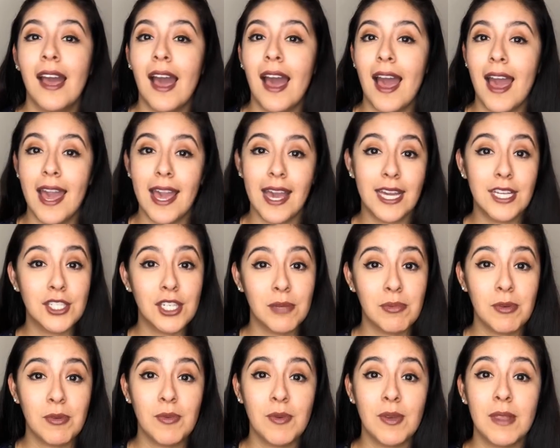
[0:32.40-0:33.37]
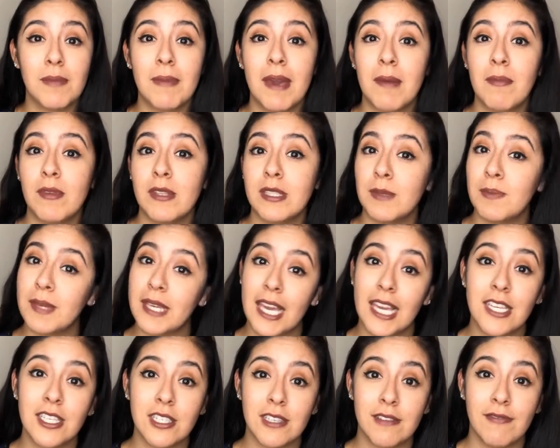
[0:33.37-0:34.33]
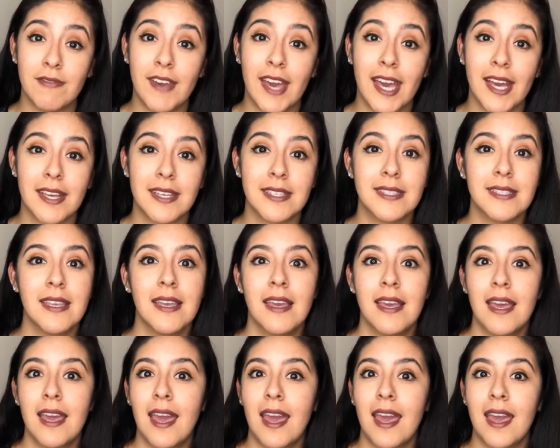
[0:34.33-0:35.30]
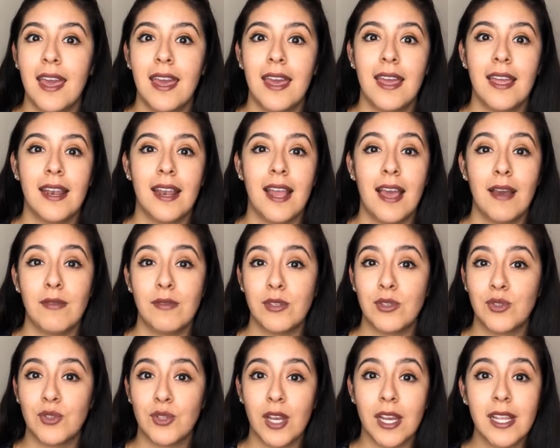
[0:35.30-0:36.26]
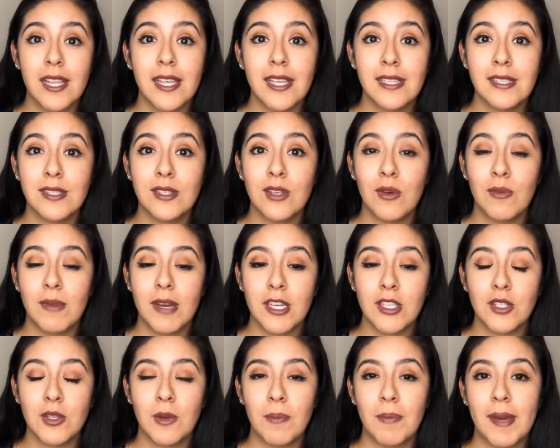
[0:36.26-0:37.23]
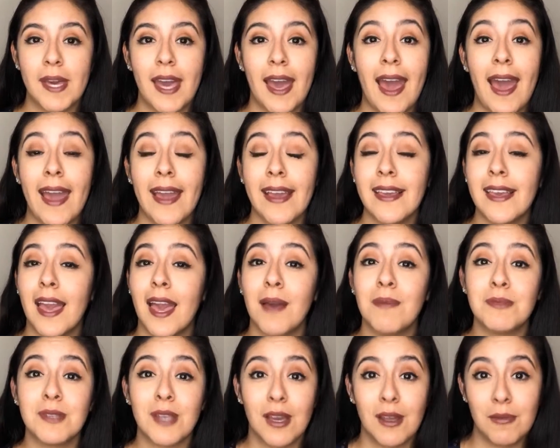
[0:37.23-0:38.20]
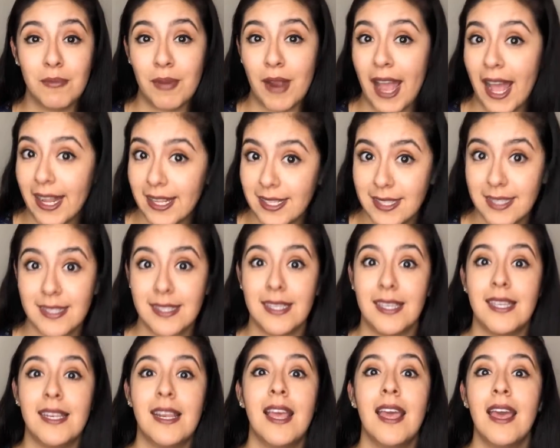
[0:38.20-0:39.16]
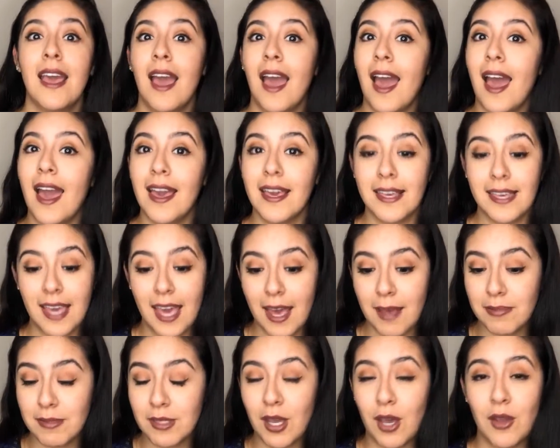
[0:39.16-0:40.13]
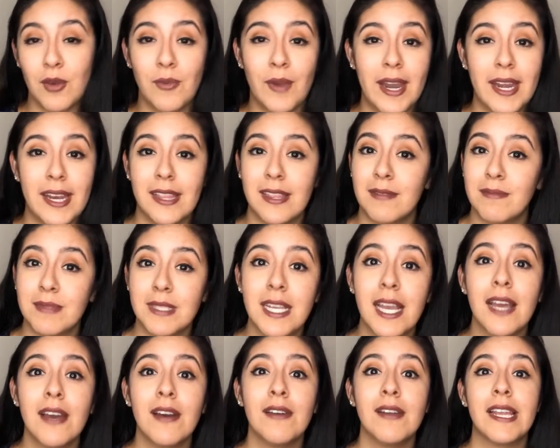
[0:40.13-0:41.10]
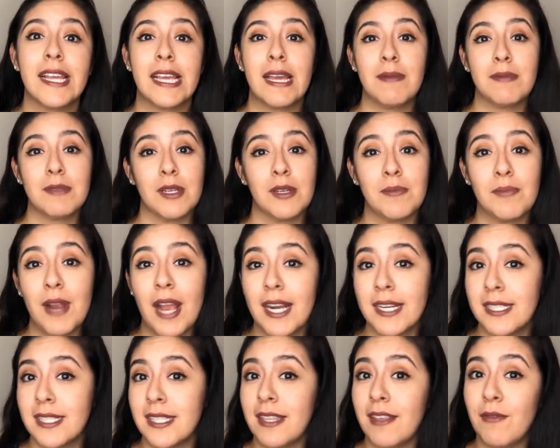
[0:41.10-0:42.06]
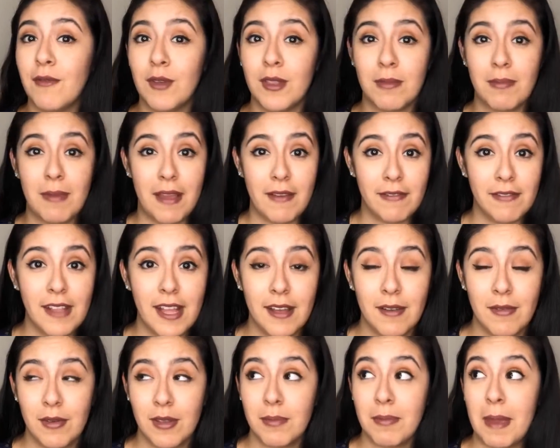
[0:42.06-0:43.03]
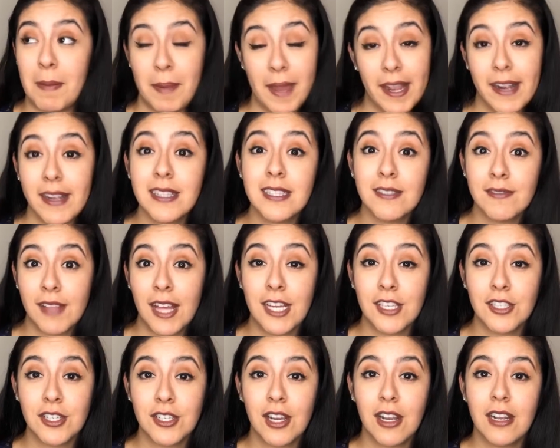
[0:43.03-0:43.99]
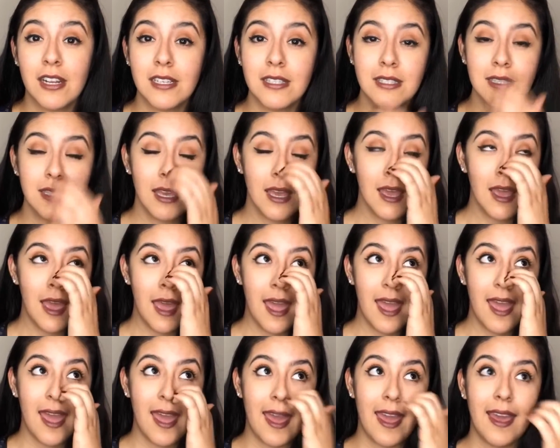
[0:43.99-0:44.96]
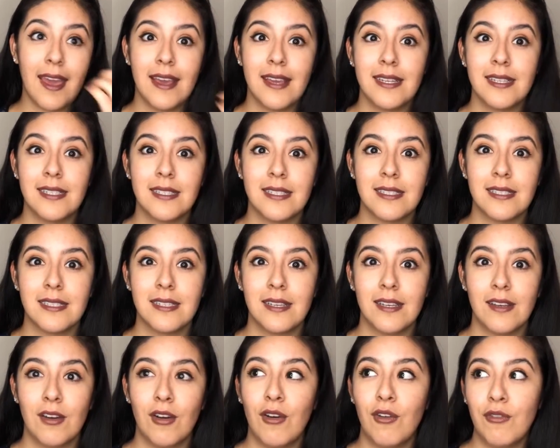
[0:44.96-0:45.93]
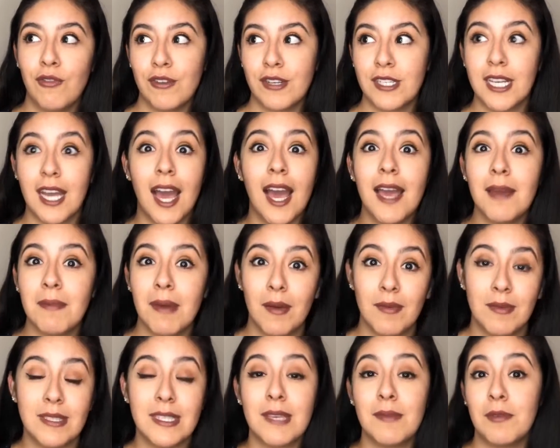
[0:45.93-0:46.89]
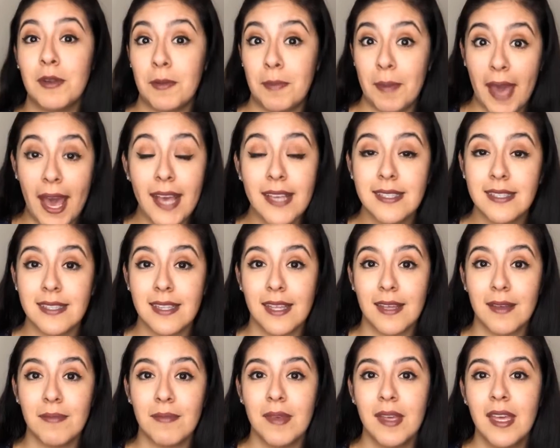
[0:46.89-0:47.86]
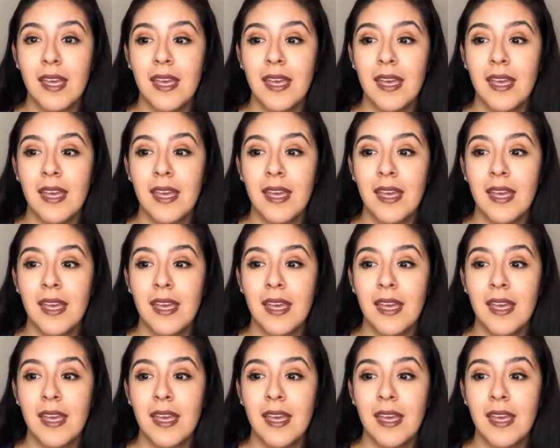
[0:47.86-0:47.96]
I had trouble with my multiplication facts and I was struggling so much, but I kept on practicing. I kept on writing them down. I kept on practicing with my parents' flashcards, and over time I was able to pass them.